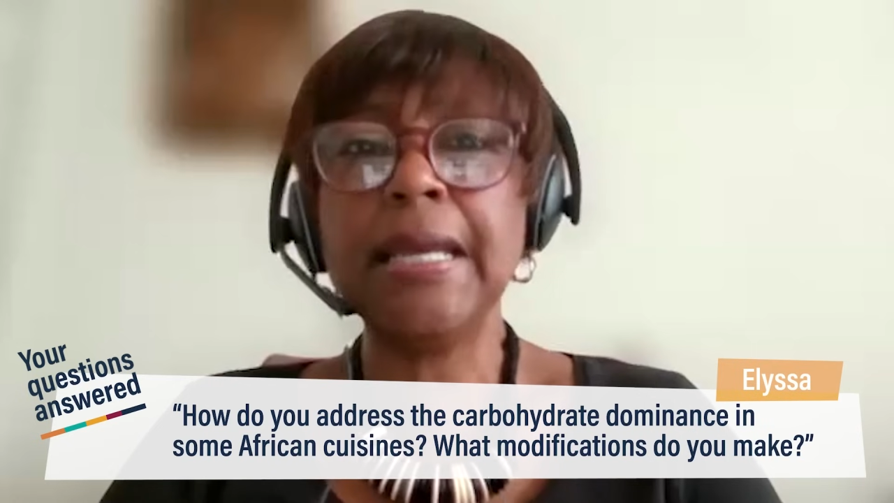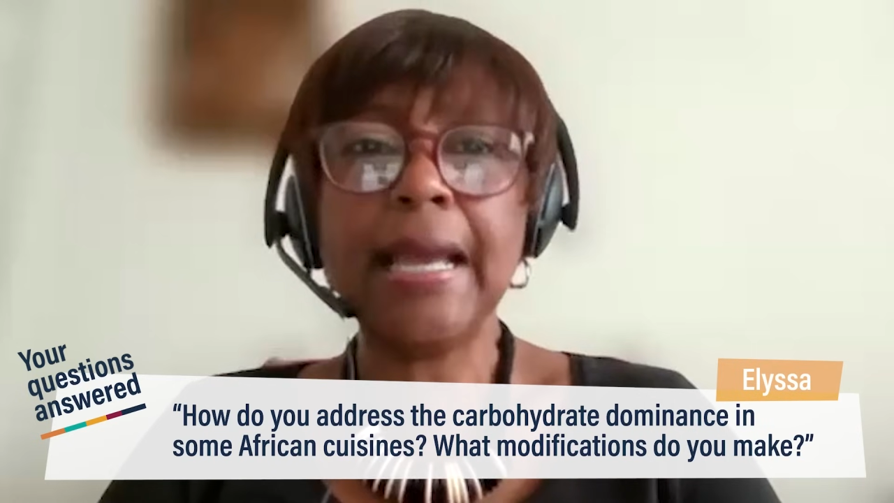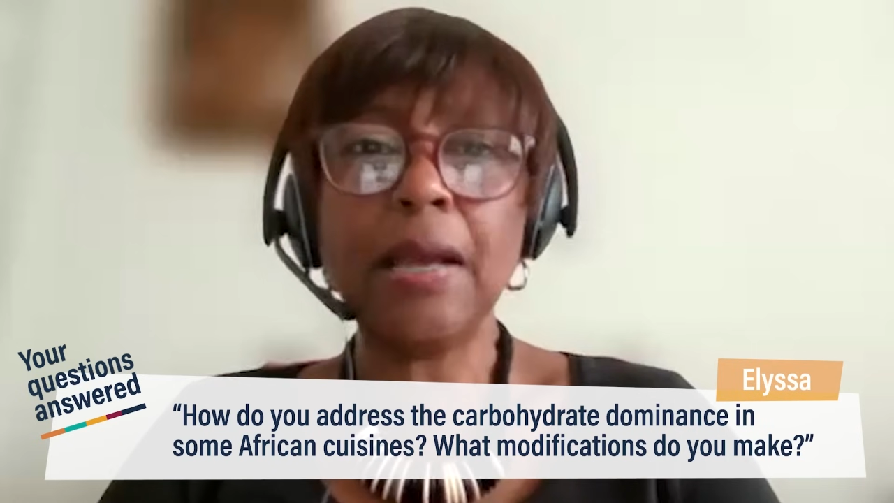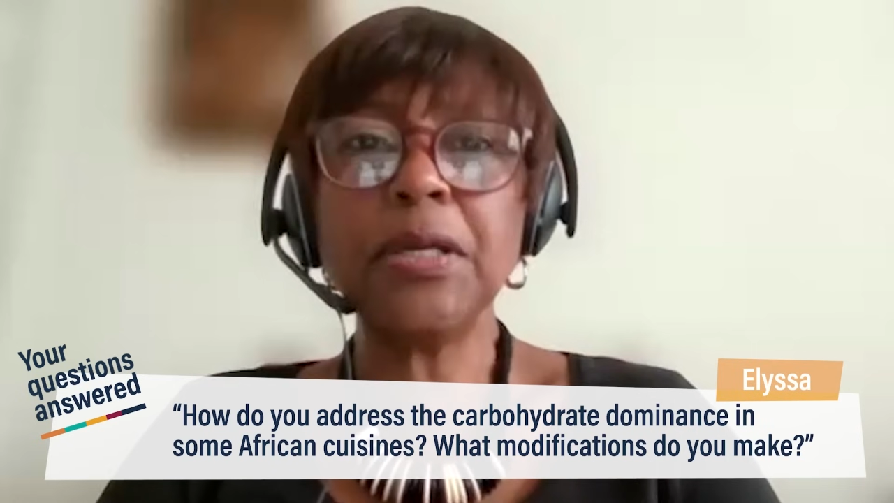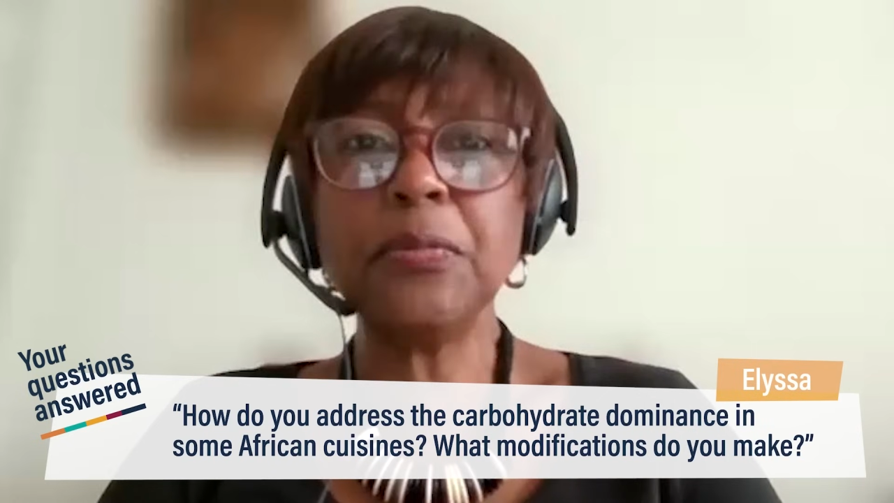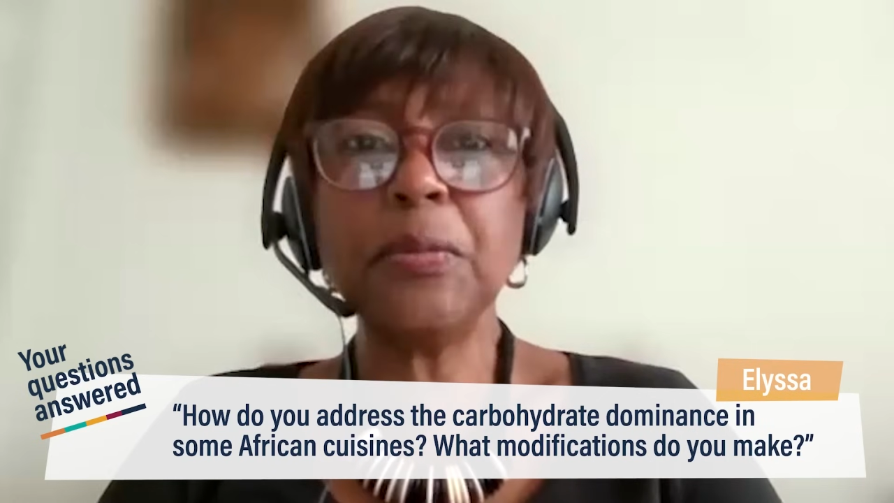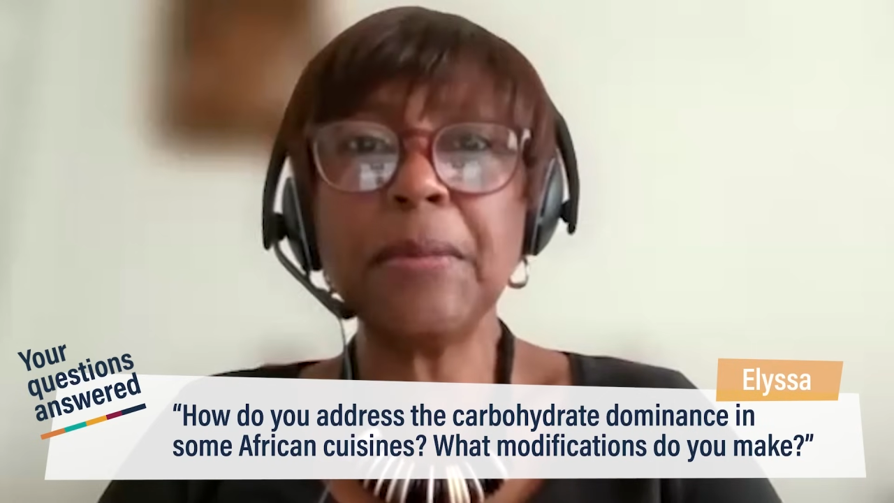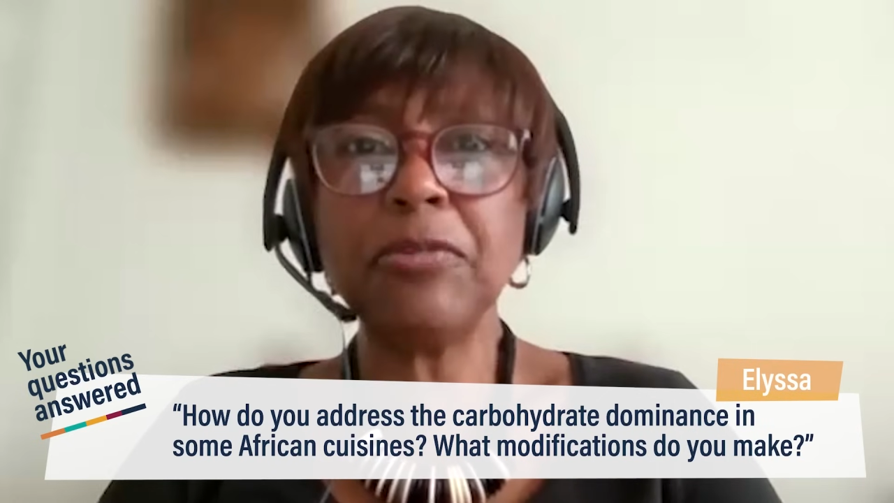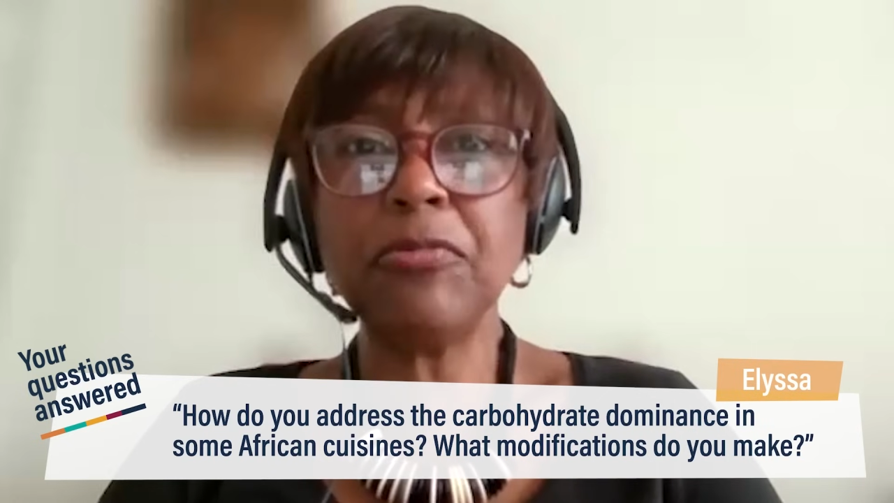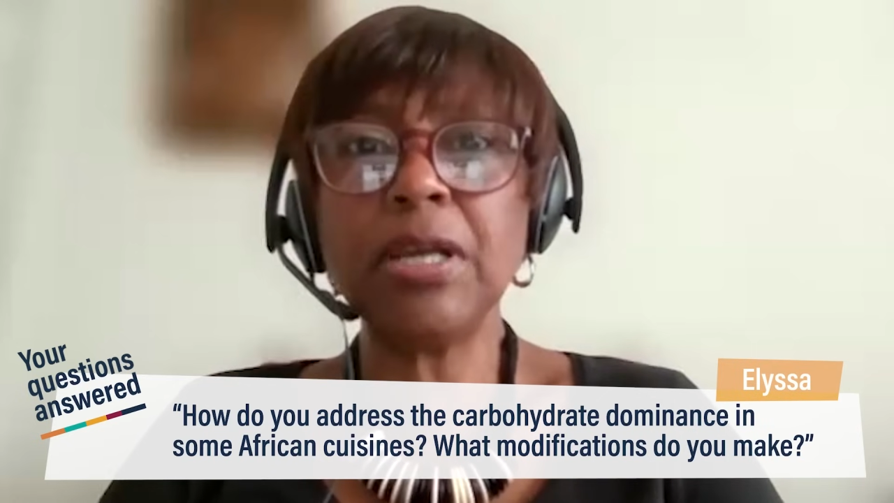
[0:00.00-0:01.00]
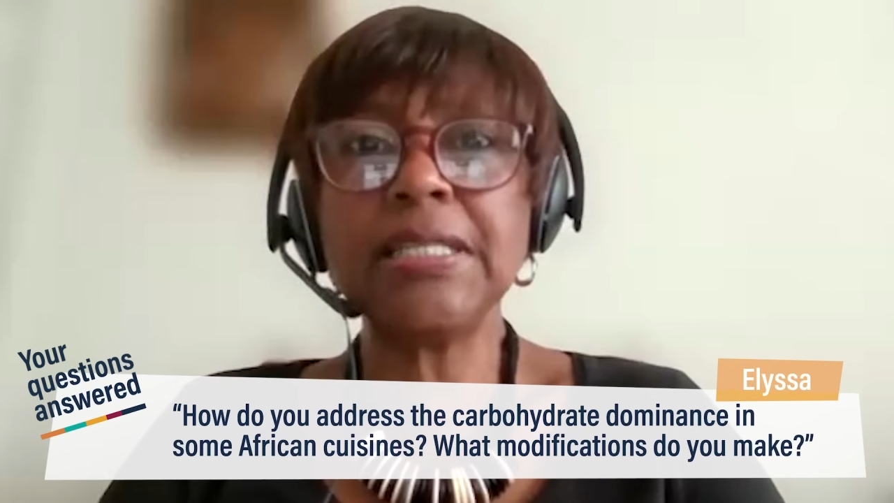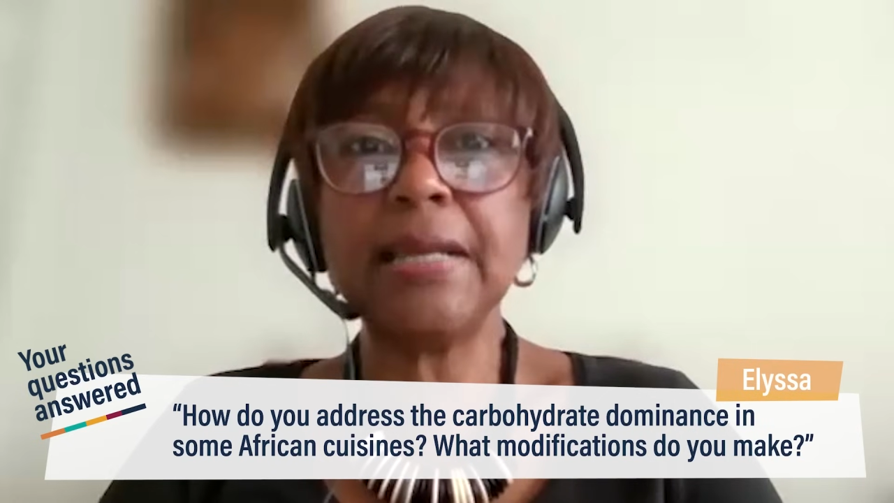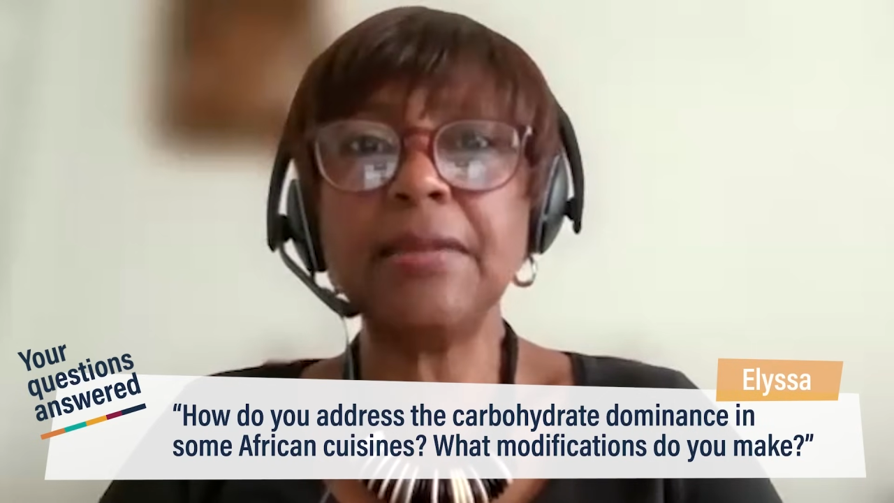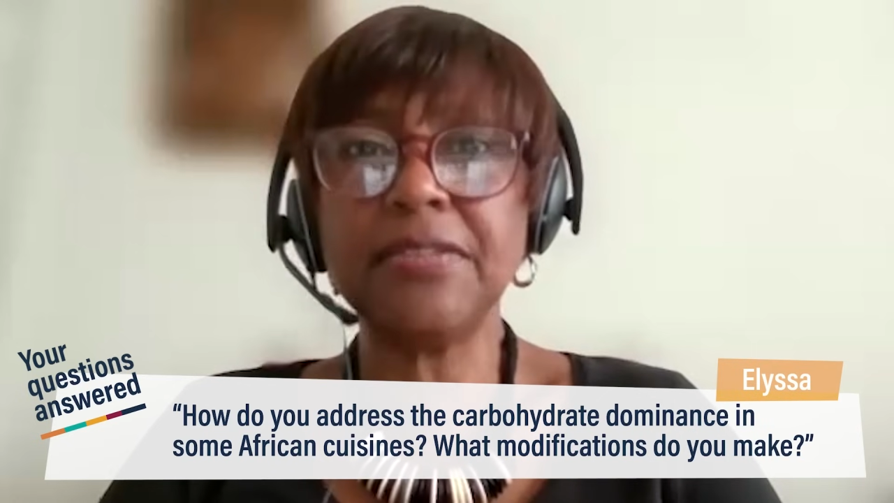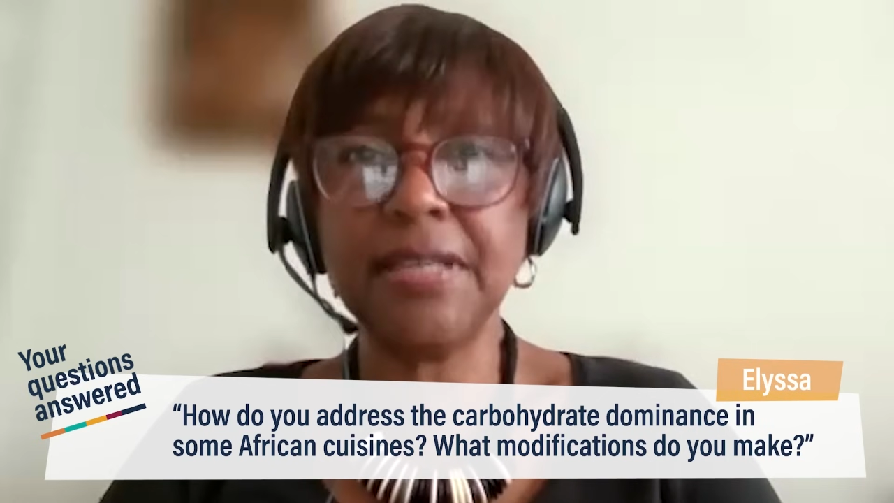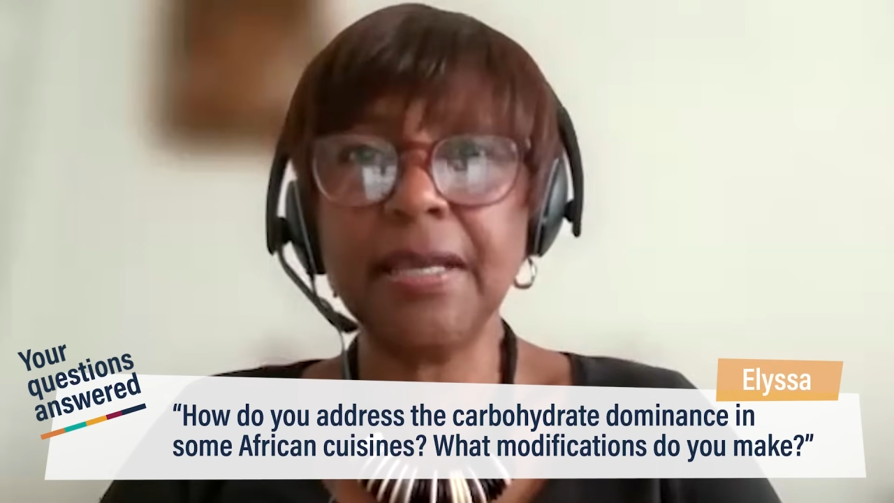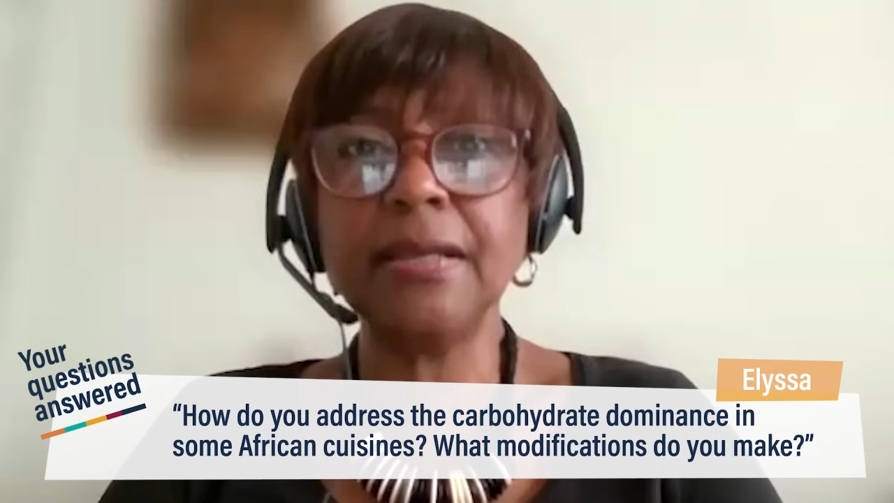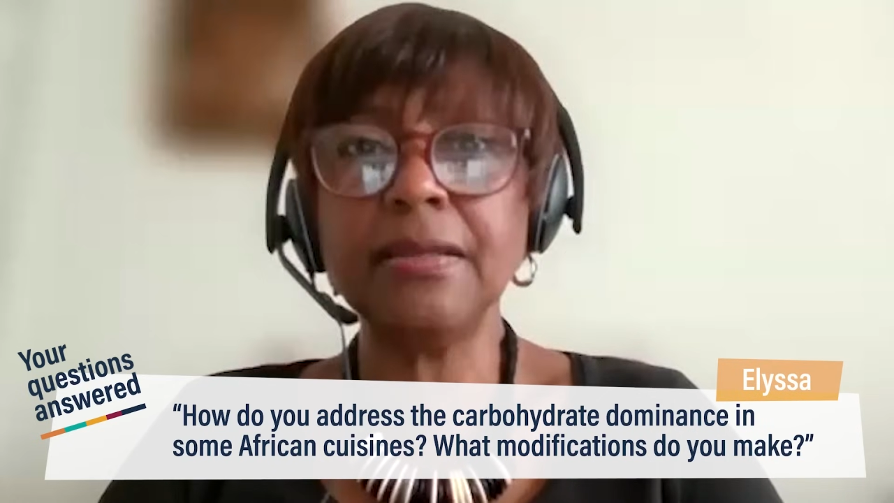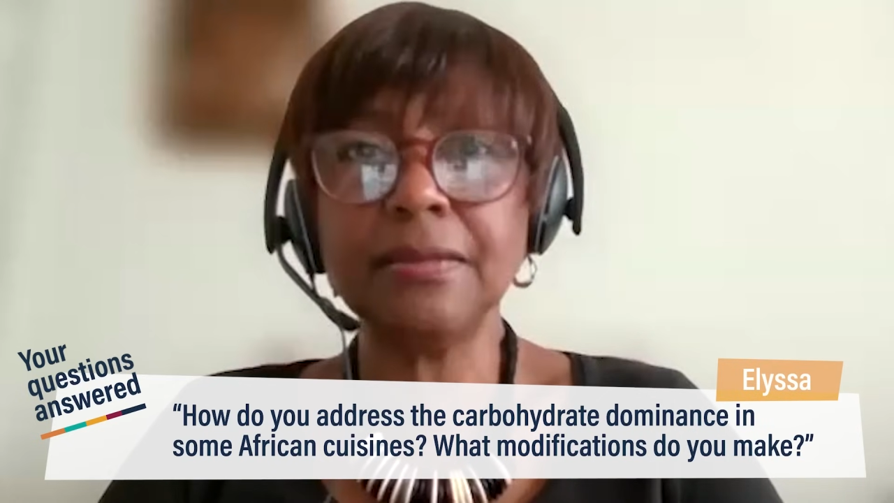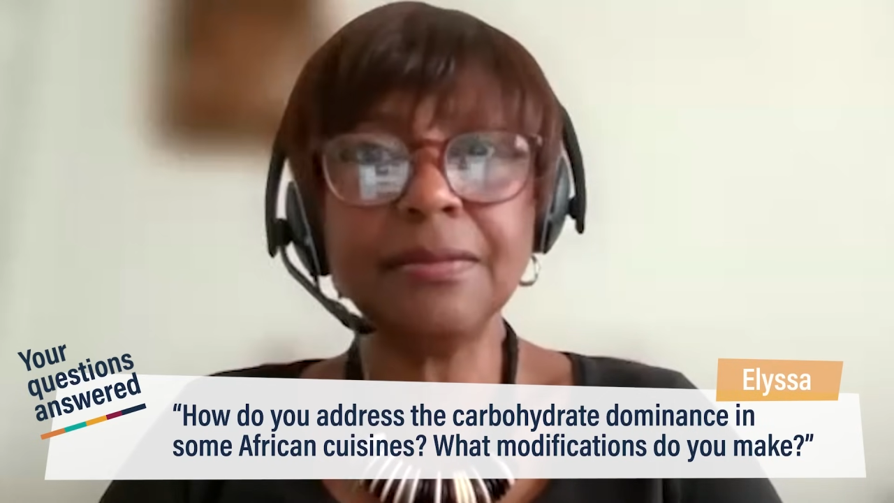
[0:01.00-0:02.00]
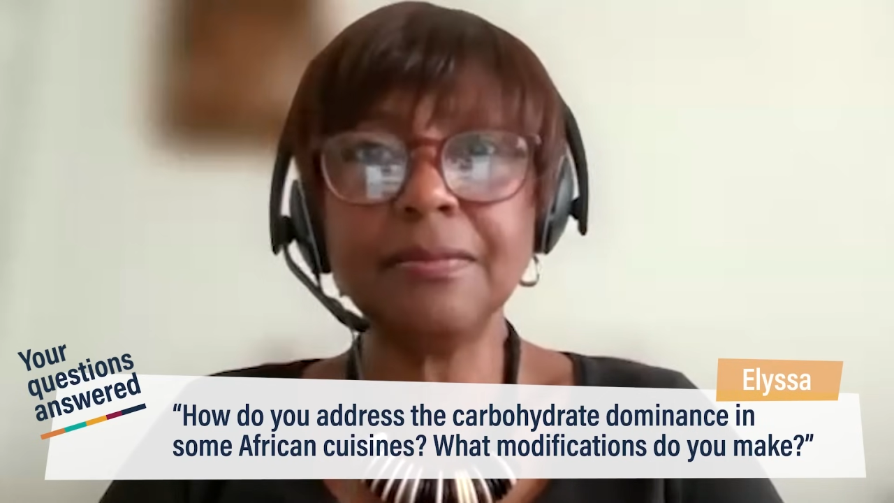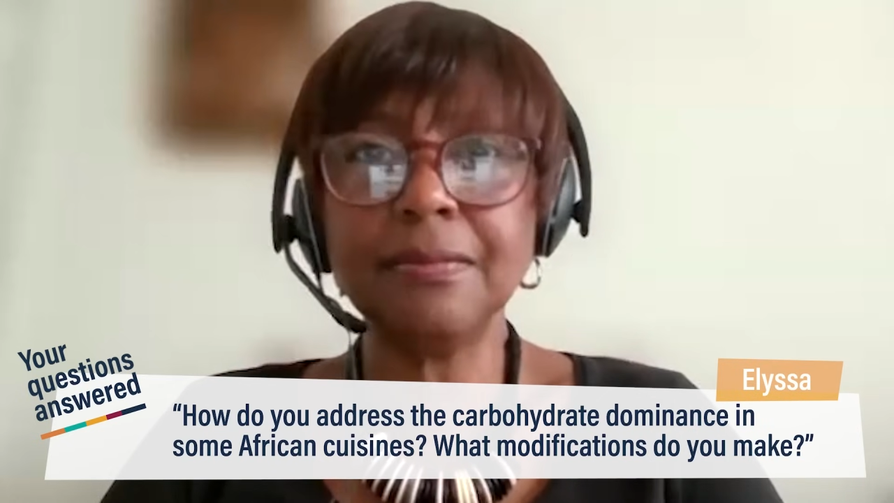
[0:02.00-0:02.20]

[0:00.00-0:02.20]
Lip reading: How can we make rice healthier?